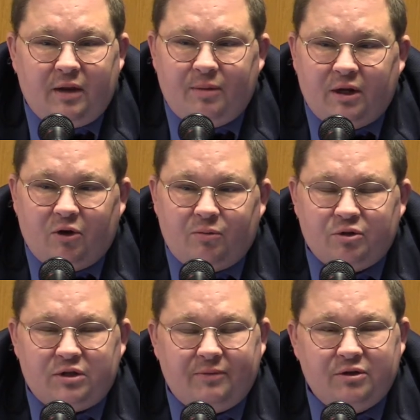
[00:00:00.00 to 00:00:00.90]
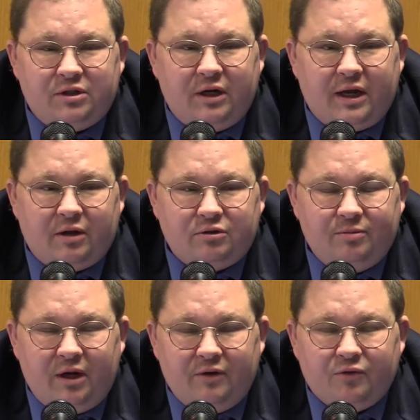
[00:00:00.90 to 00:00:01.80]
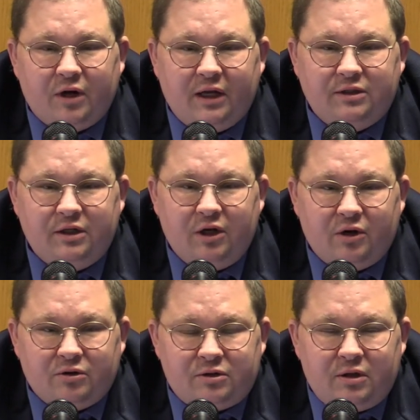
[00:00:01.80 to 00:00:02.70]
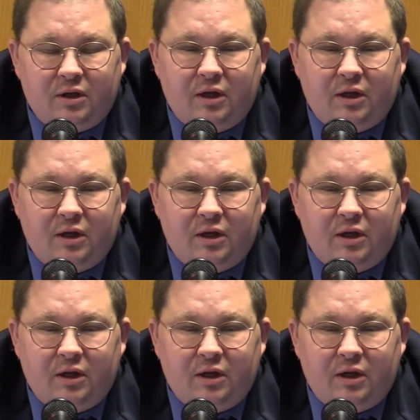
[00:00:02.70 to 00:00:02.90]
I've been to almost every city council meeting for 19 years.